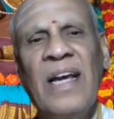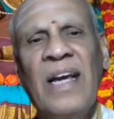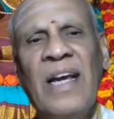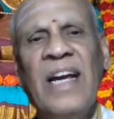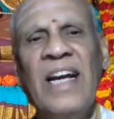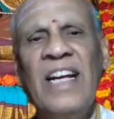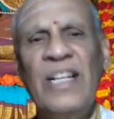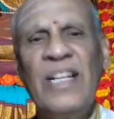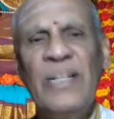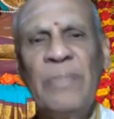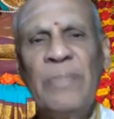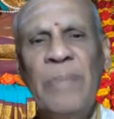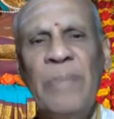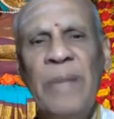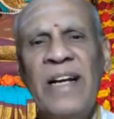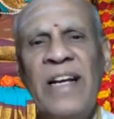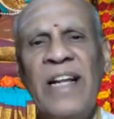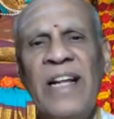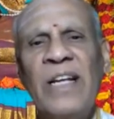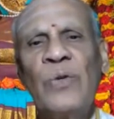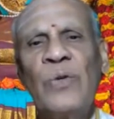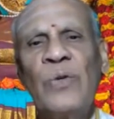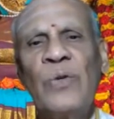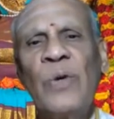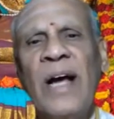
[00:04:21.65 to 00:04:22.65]
it is
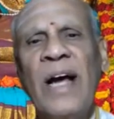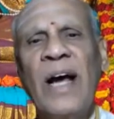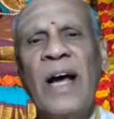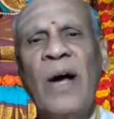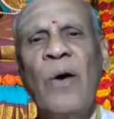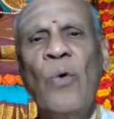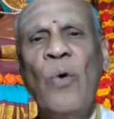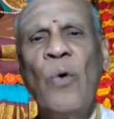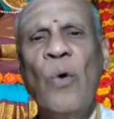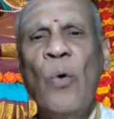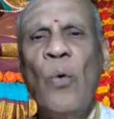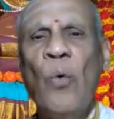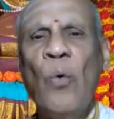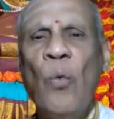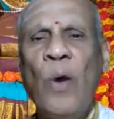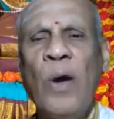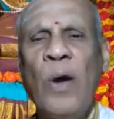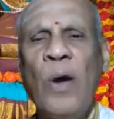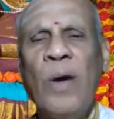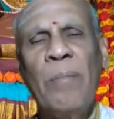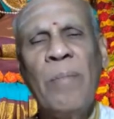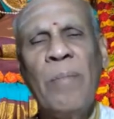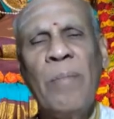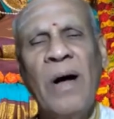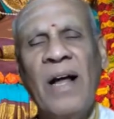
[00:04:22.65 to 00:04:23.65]
better to have
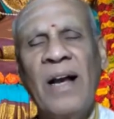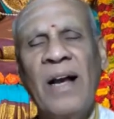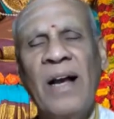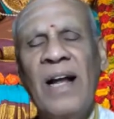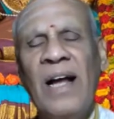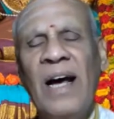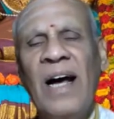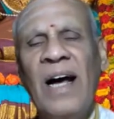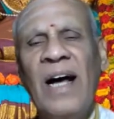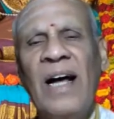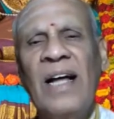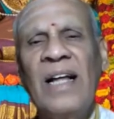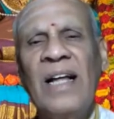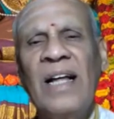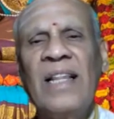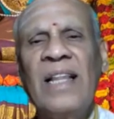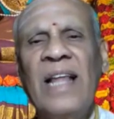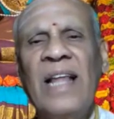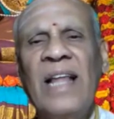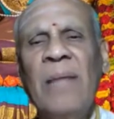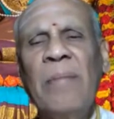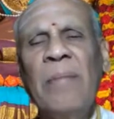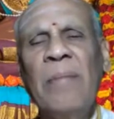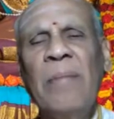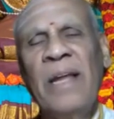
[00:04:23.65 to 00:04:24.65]
one marga
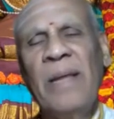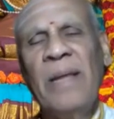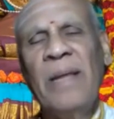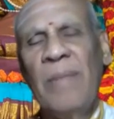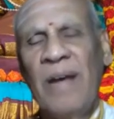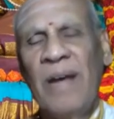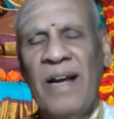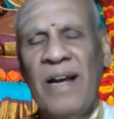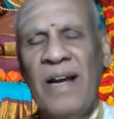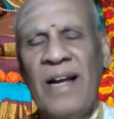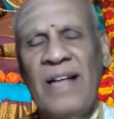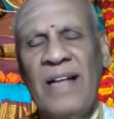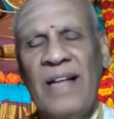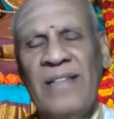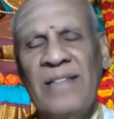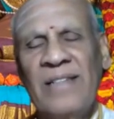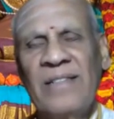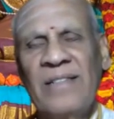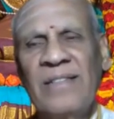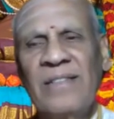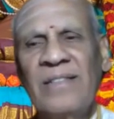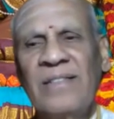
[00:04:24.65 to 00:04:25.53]
than many margas.